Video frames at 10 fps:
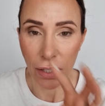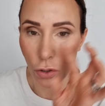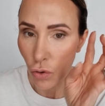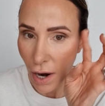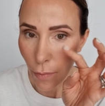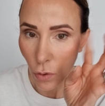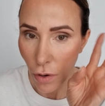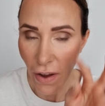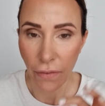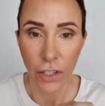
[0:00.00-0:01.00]
the drama
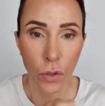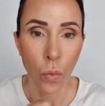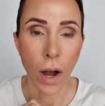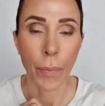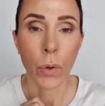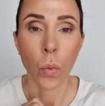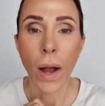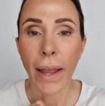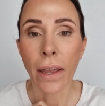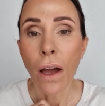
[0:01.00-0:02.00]
of having to wipe it
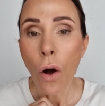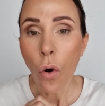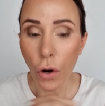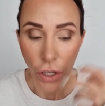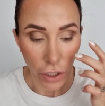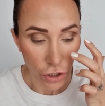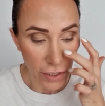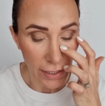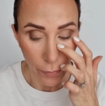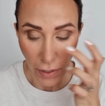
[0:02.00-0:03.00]
away, or you could
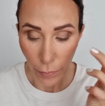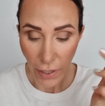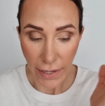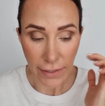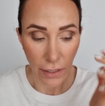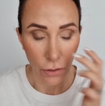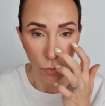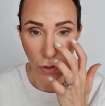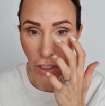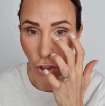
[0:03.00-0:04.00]
just simply place a
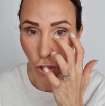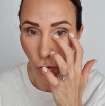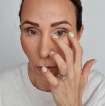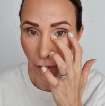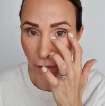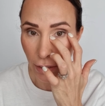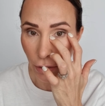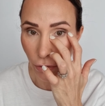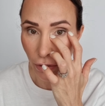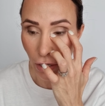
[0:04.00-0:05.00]
little tissue
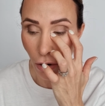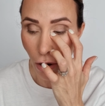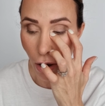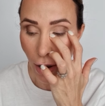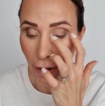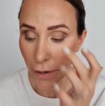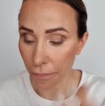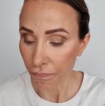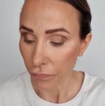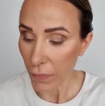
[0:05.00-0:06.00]
underneath the eye
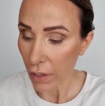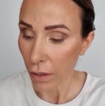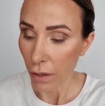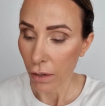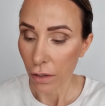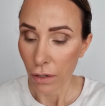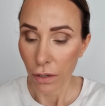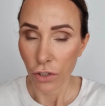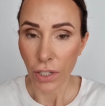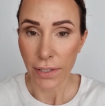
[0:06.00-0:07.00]

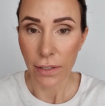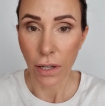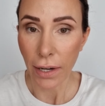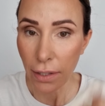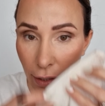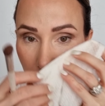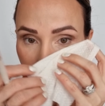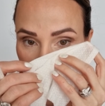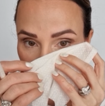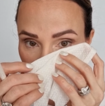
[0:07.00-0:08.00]
just like this